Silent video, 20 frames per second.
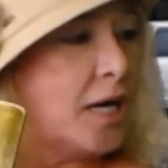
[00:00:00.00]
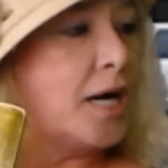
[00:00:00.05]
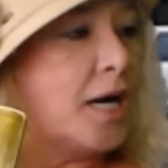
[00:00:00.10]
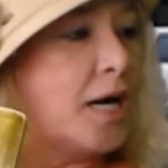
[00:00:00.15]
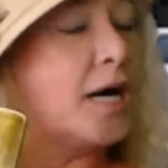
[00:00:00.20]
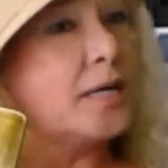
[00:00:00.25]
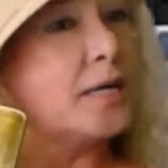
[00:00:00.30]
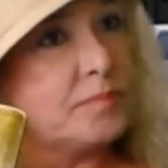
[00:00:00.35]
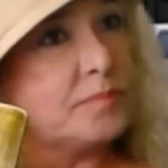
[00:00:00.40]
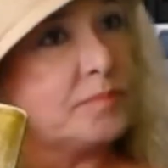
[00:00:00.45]

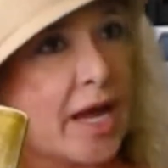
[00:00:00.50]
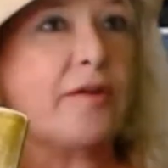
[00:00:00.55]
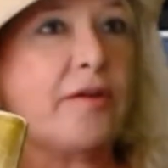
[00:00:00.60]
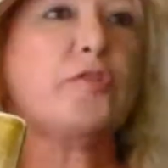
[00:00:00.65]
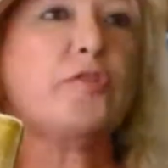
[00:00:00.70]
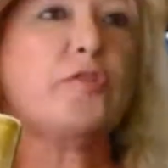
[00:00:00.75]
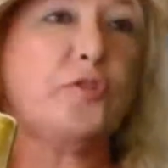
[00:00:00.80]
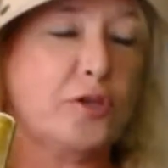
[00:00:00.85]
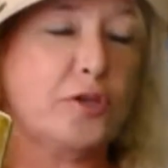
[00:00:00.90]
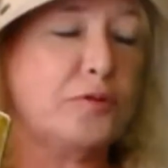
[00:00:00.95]
I have
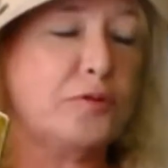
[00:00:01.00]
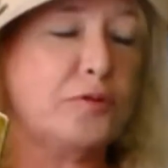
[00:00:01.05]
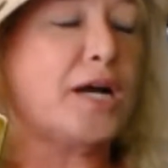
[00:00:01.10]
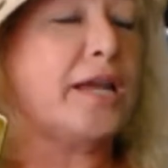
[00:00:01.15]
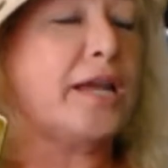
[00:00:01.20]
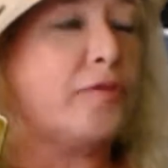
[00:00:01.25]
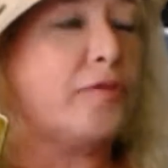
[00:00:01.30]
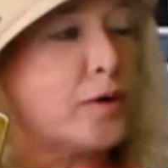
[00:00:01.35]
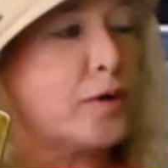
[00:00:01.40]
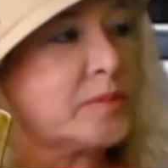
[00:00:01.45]
a few. I
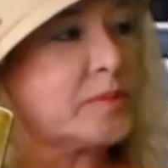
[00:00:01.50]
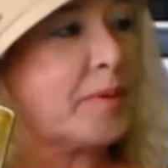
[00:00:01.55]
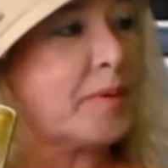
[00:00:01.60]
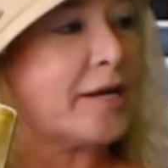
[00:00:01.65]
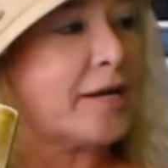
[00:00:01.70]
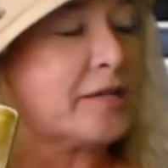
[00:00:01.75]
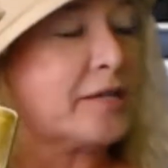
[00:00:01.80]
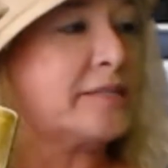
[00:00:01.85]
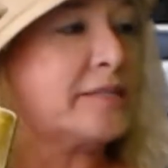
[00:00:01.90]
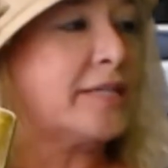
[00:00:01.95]
have
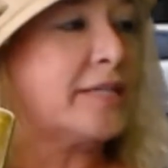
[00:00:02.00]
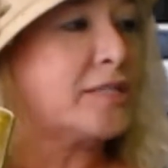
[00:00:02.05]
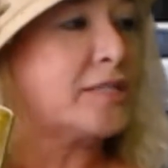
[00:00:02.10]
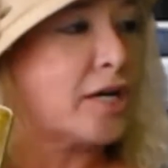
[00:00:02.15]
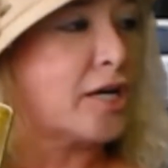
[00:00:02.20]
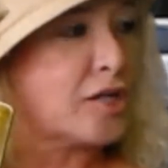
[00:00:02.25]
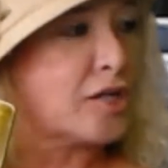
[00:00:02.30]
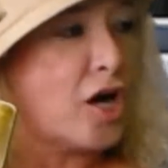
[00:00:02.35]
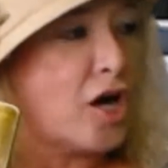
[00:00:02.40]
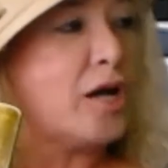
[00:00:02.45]

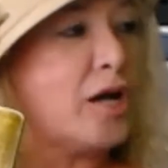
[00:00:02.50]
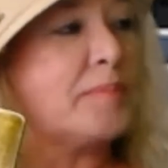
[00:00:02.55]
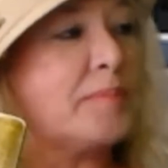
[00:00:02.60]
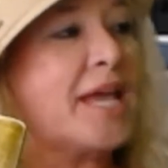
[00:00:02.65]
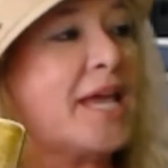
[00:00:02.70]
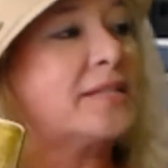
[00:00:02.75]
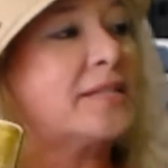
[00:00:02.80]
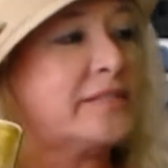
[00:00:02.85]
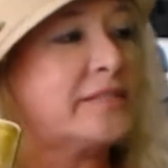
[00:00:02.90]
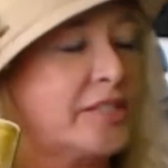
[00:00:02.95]
homesbygarcia.com
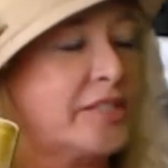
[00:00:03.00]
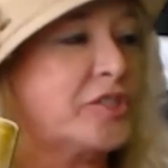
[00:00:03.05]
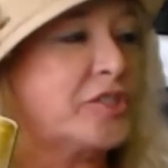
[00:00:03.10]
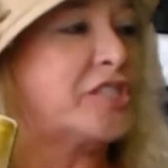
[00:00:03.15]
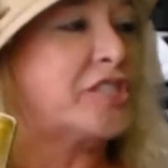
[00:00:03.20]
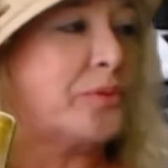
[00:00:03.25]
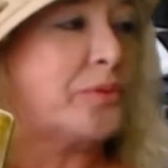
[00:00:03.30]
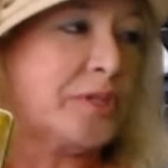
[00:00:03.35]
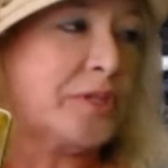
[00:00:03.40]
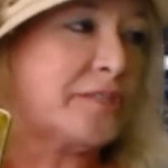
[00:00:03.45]
and
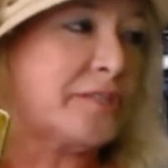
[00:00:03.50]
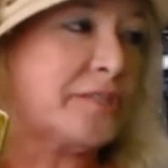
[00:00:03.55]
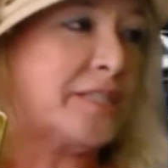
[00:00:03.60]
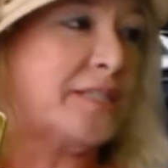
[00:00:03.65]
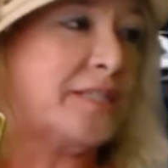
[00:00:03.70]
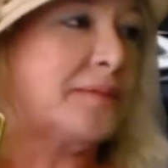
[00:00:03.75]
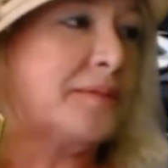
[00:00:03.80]
Synergy Realty.